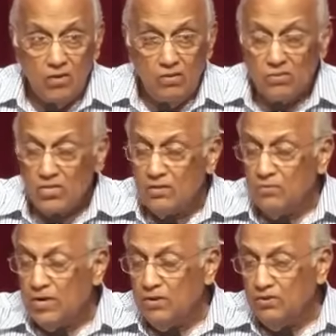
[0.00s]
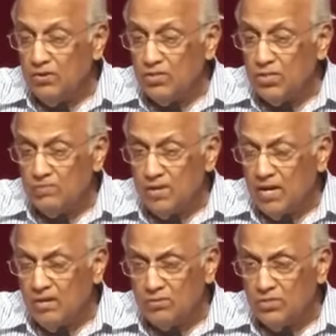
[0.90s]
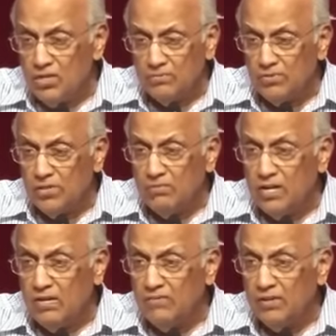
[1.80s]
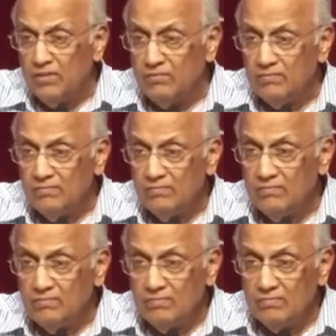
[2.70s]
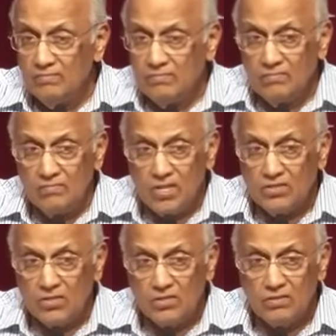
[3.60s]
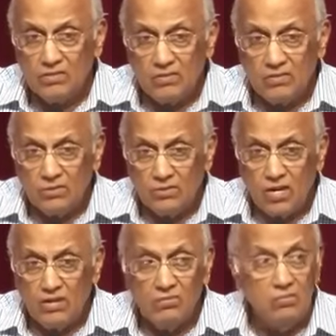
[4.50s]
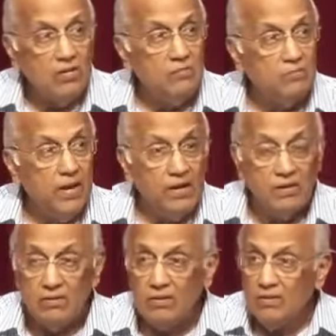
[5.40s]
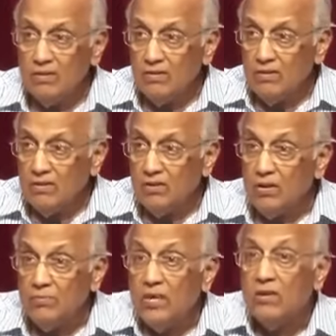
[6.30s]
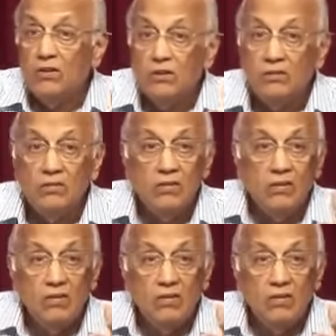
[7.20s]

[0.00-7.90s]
You say, then why do you do your job? I do a job to earn my living. That's all. So that I don't become a beggar or dependent on